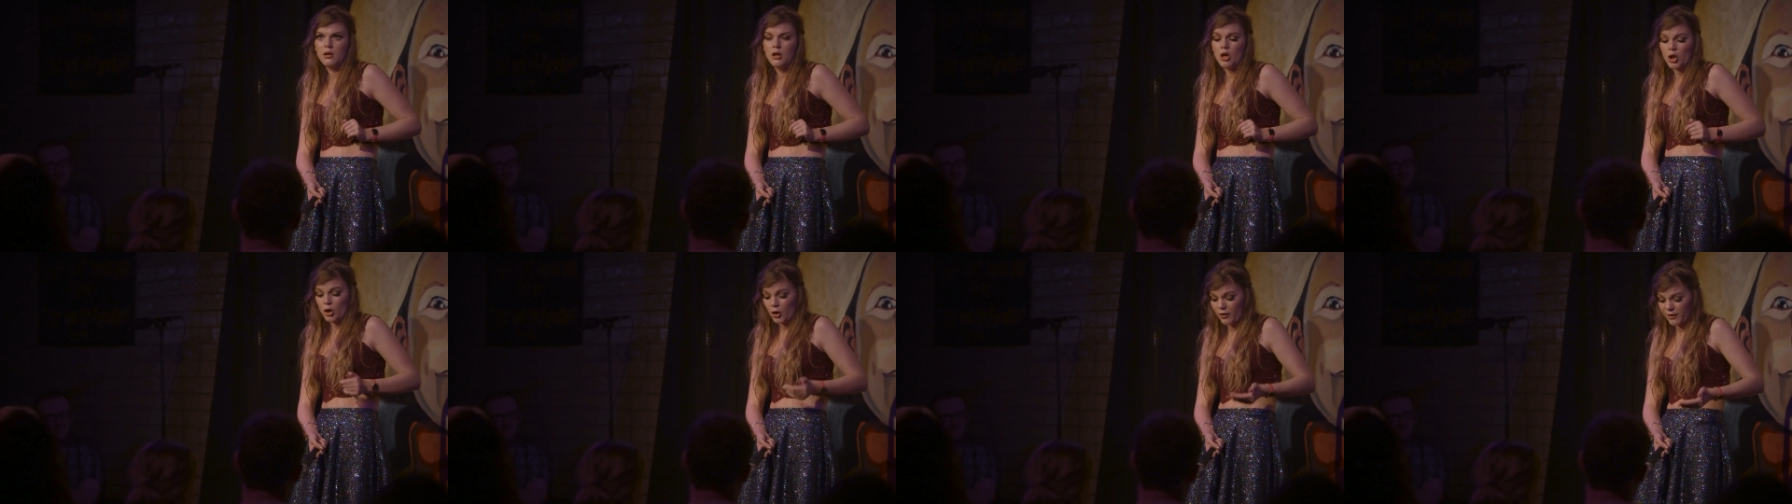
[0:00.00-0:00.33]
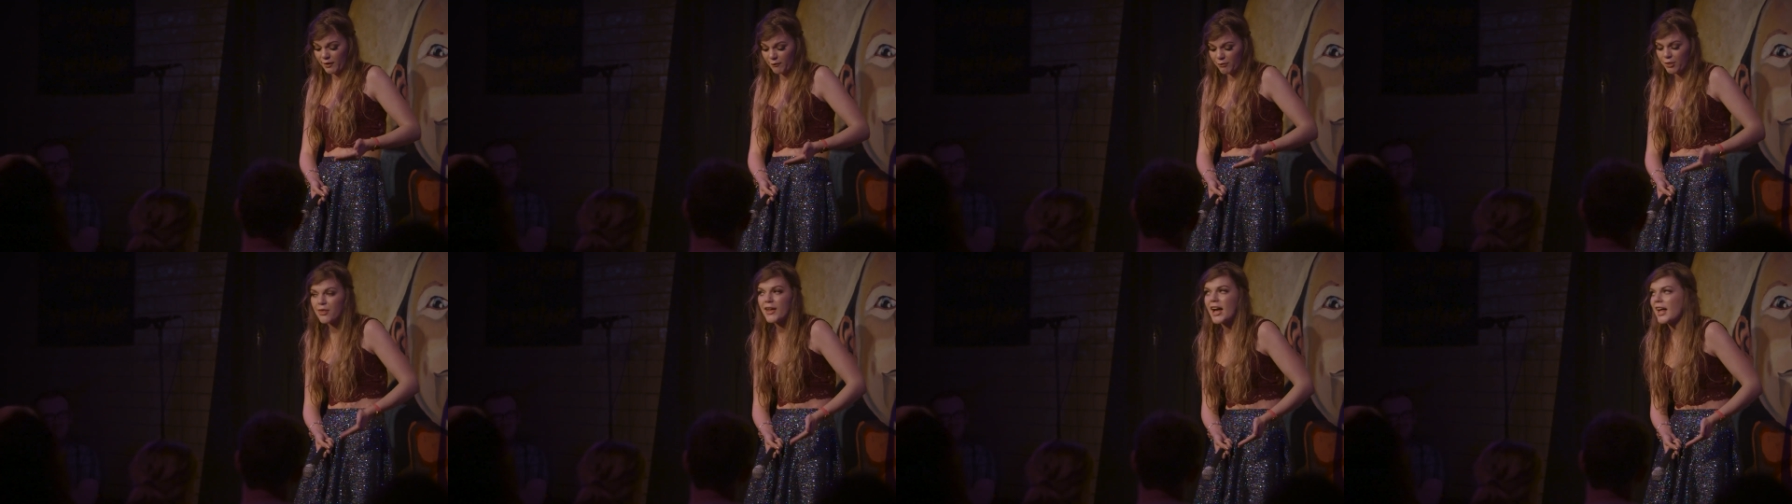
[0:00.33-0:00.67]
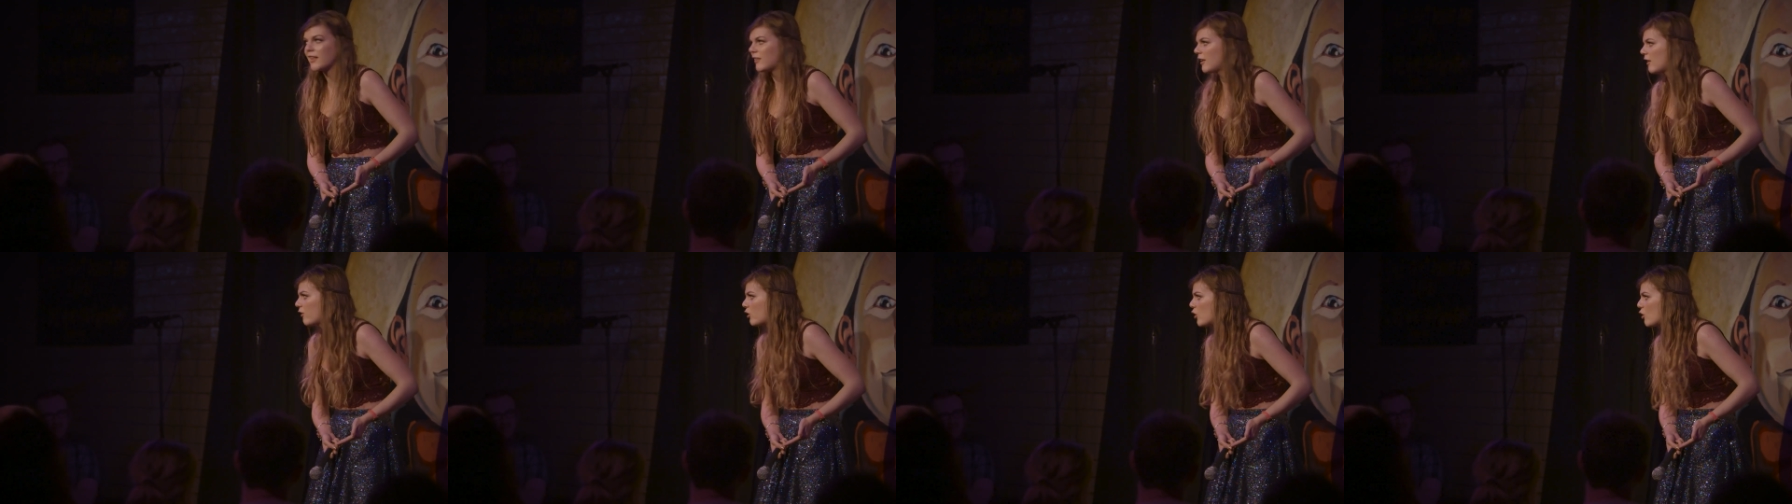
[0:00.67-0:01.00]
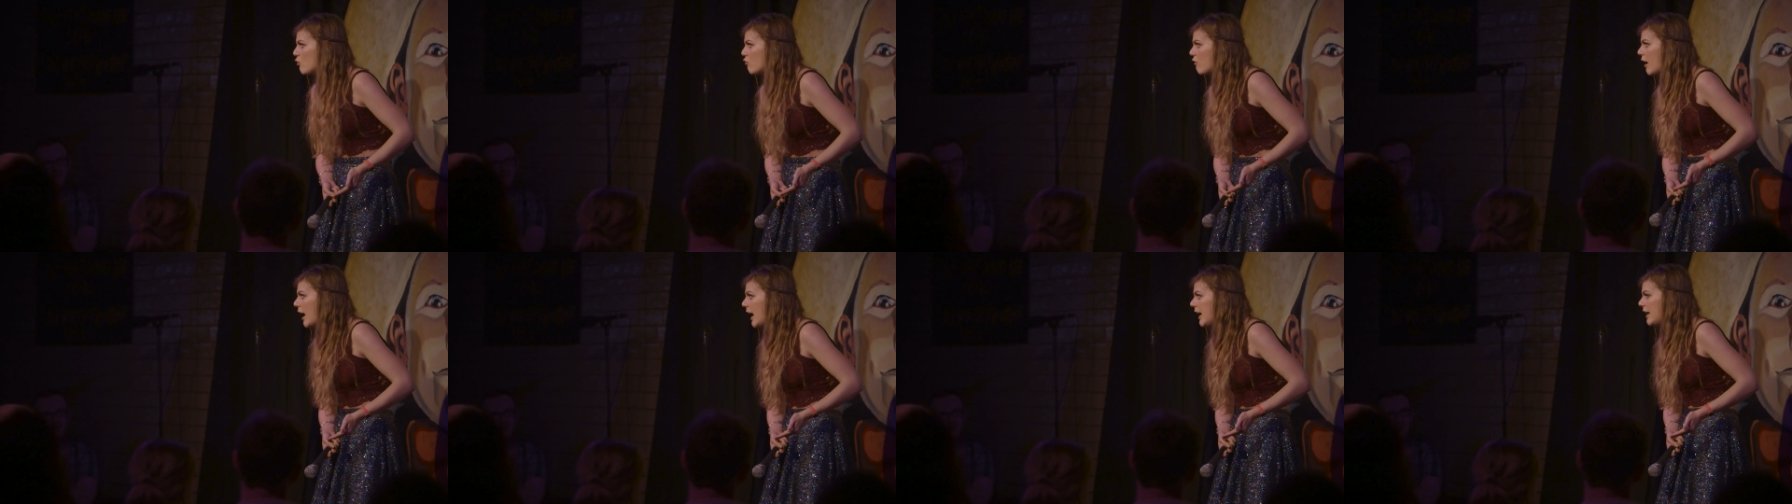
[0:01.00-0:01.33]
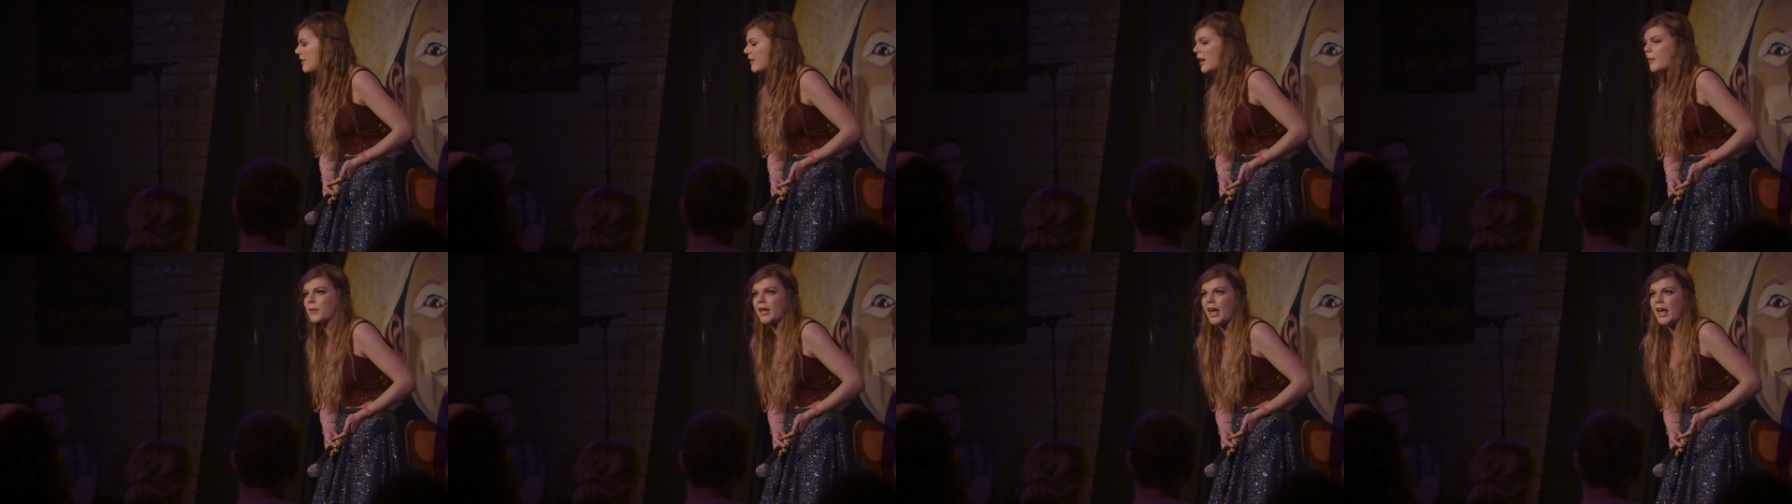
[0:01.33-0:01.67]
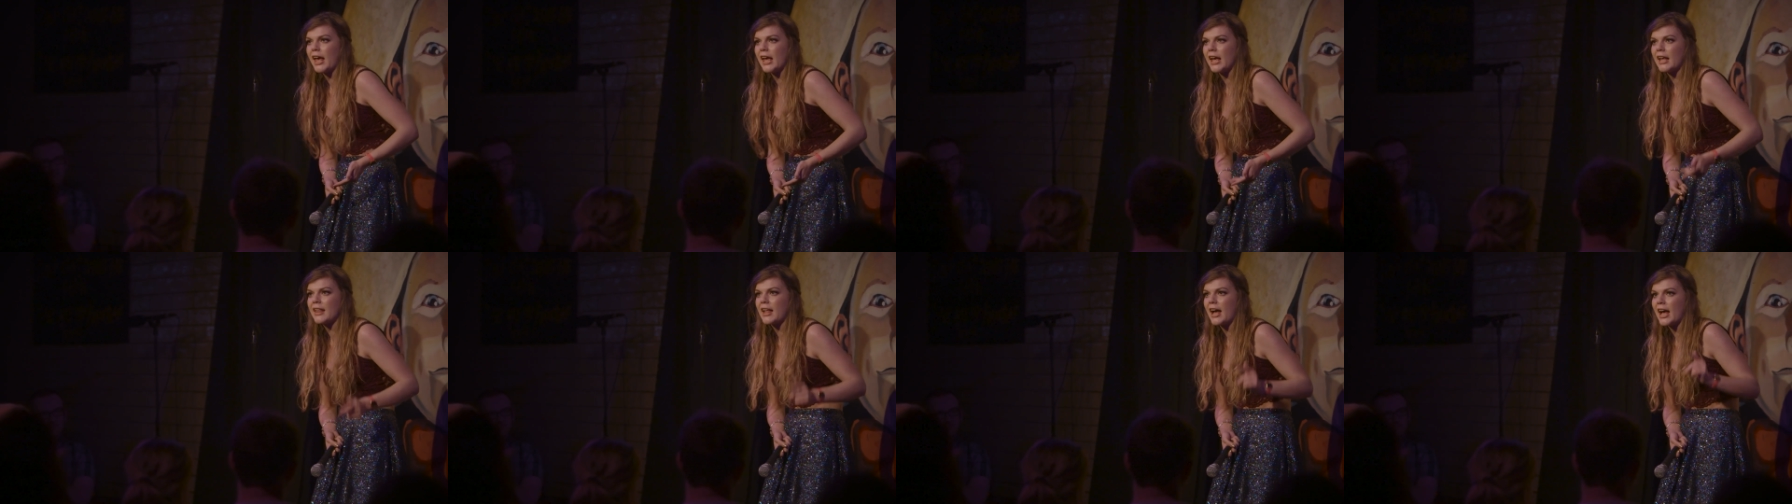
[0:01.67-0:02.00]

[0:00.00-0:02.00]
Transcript: Because if that is the ride I'm getting,